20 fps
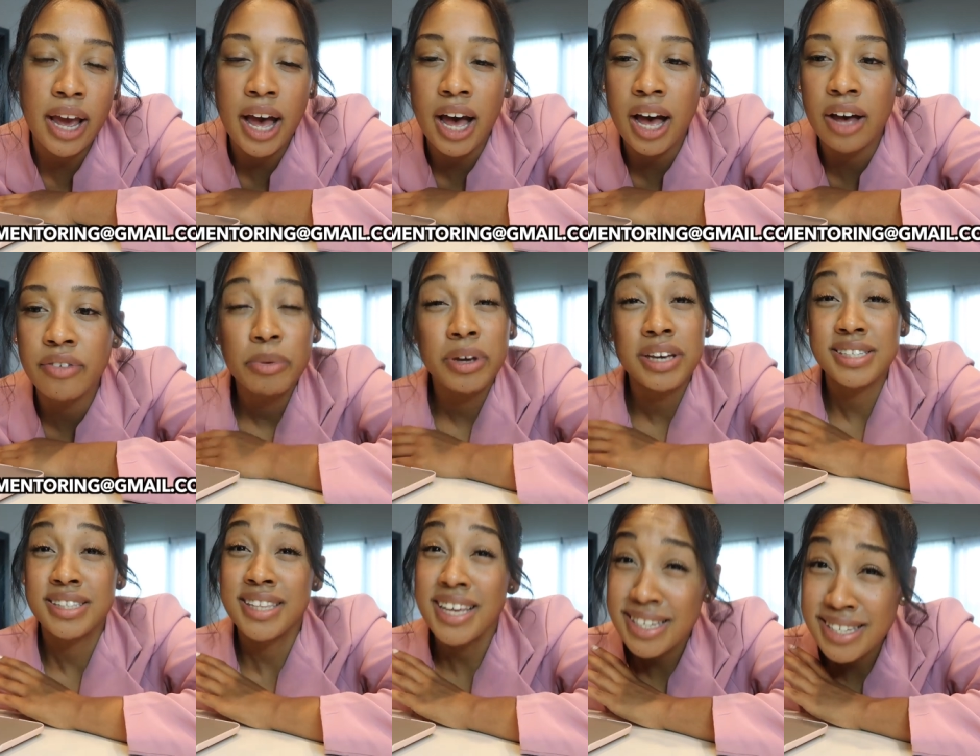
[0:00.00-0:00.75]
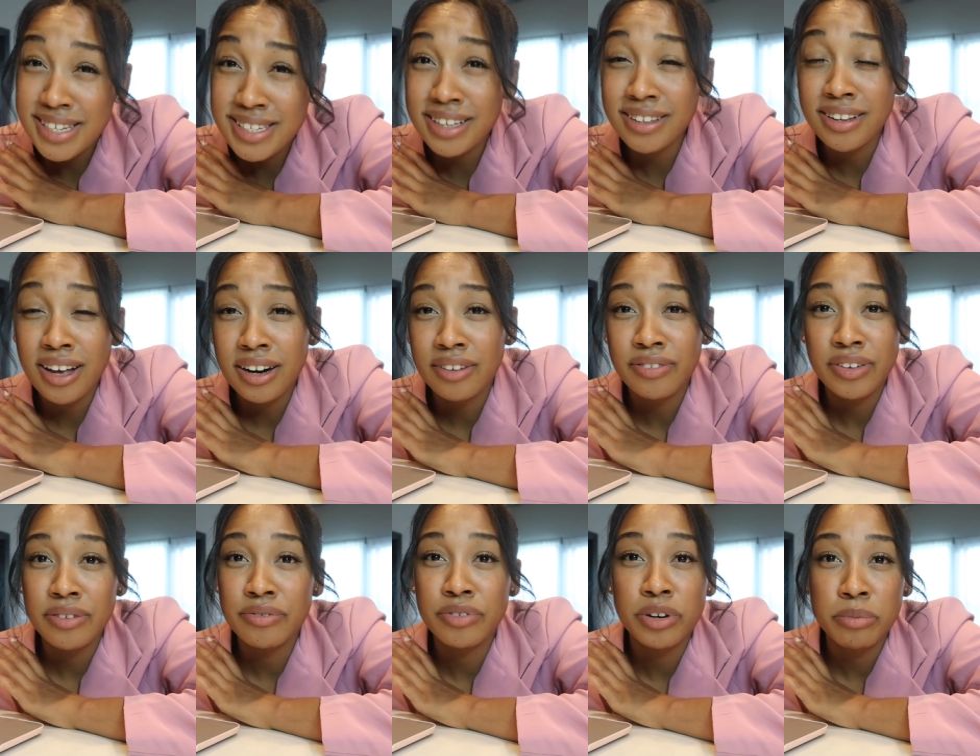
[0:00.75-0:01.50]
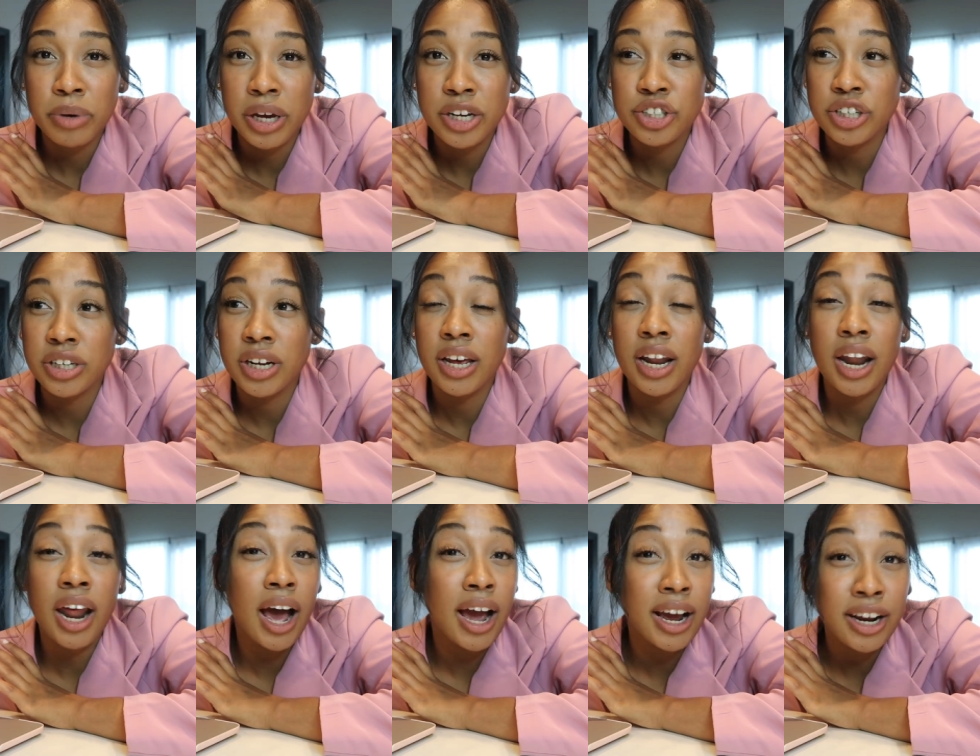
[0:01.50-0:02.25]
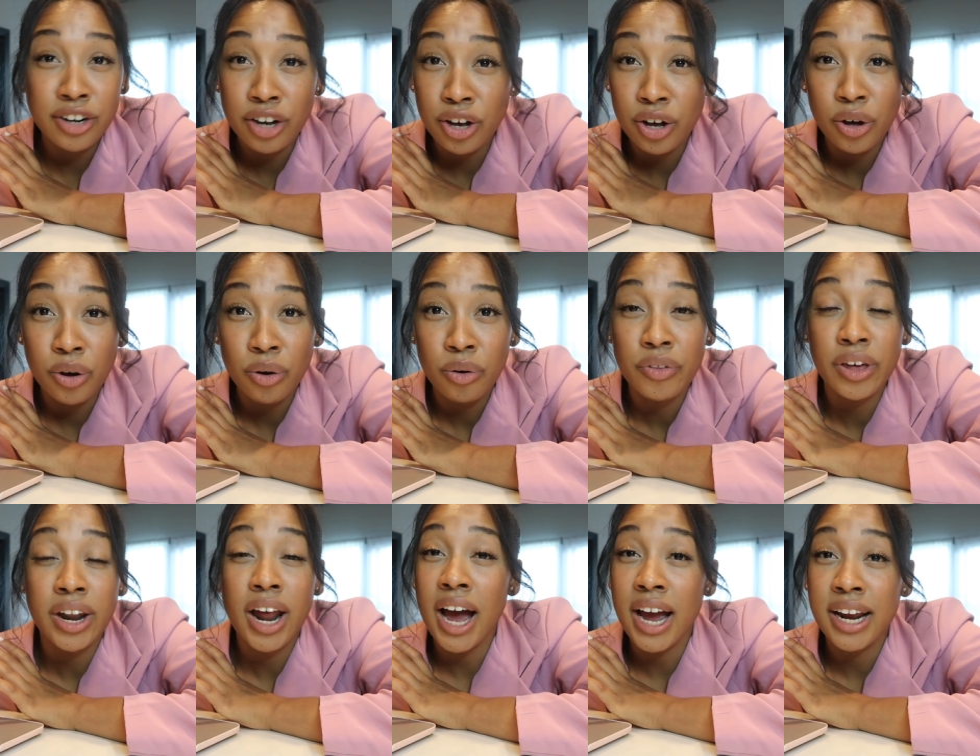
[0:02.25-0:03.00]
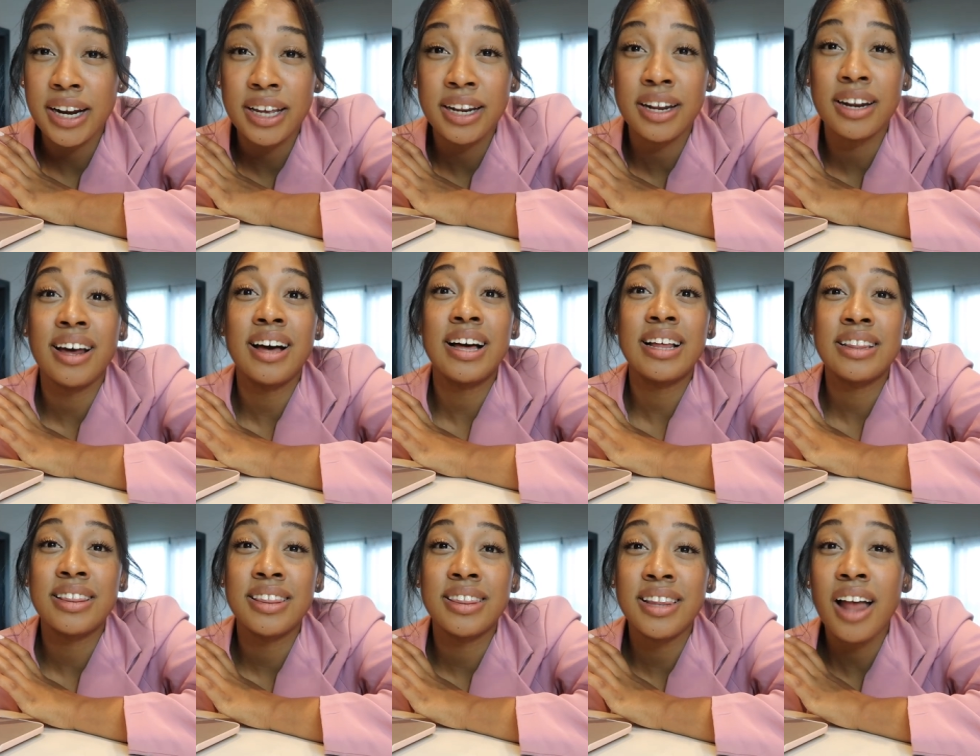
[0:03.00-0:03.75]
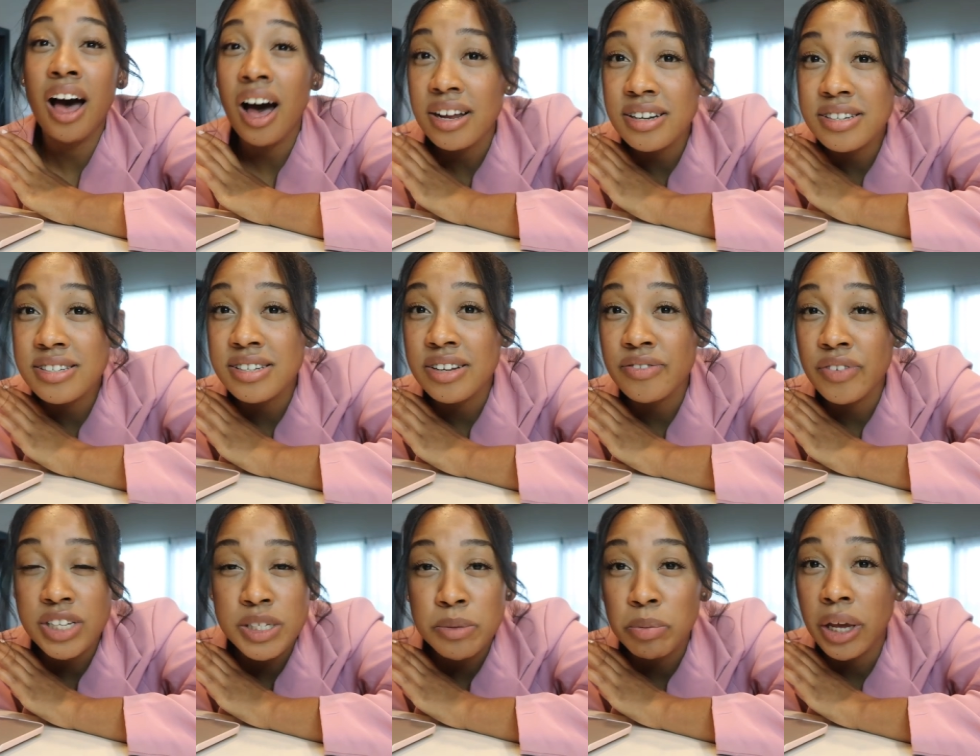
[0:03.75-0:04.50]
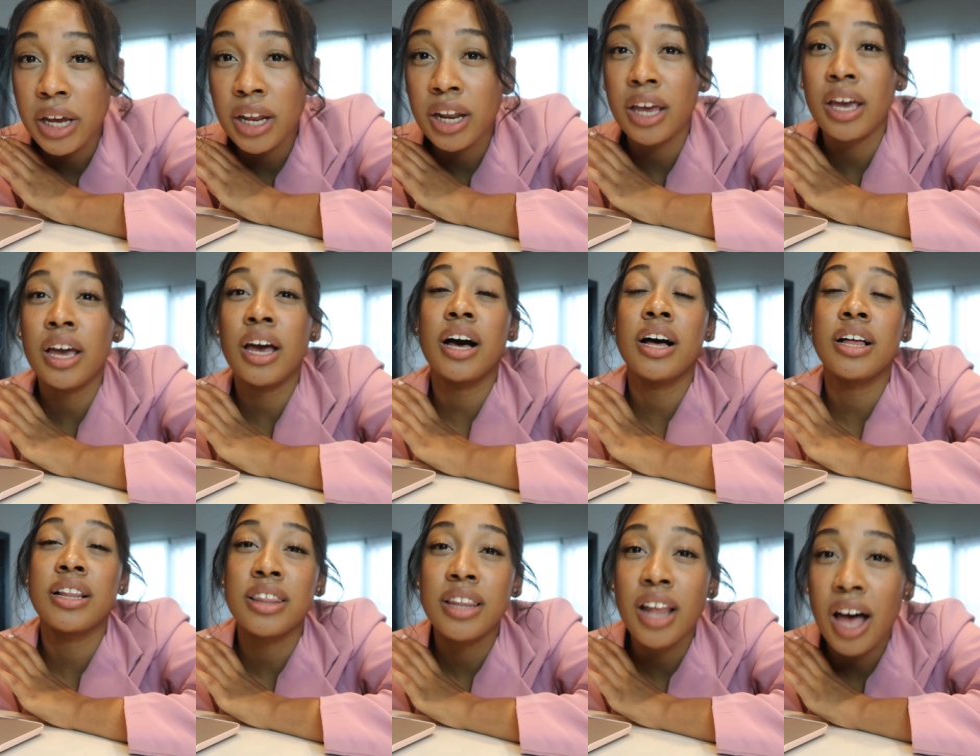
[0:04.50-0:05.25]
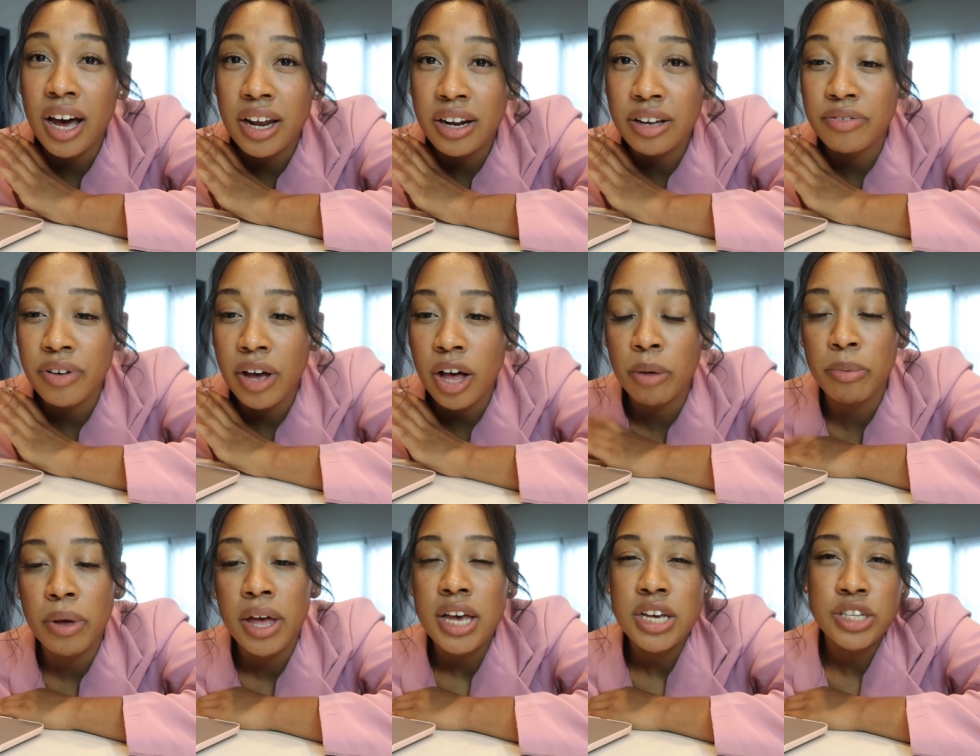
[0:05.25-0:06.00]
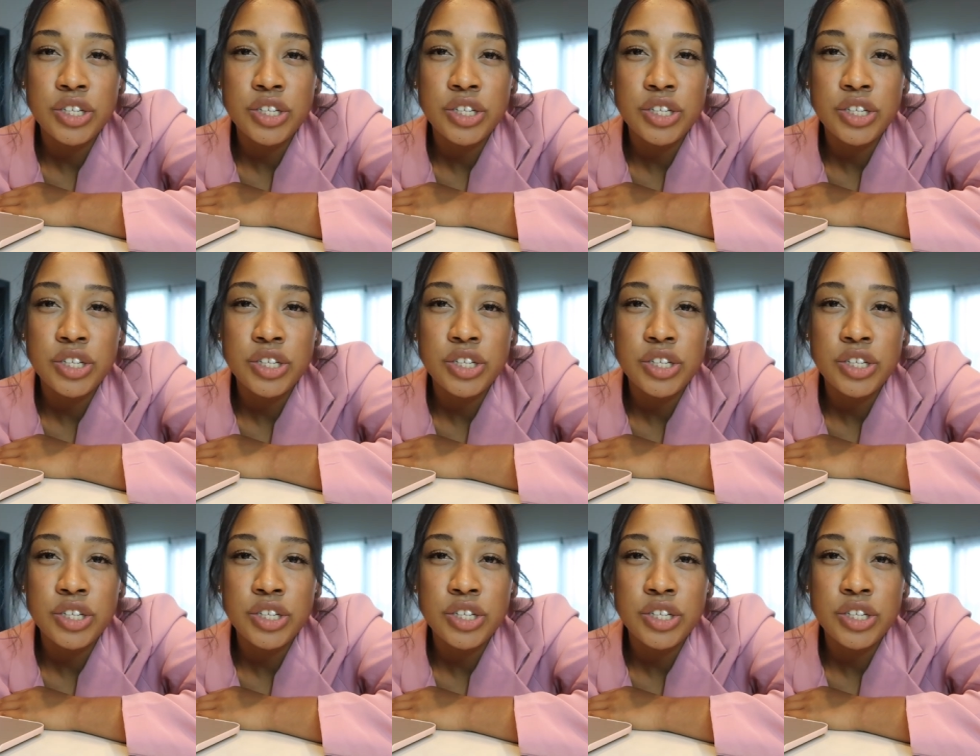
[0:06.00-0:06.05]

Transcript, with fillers: have, because this is a lot of information and I know that I needed a lot of explaining, a lot of help.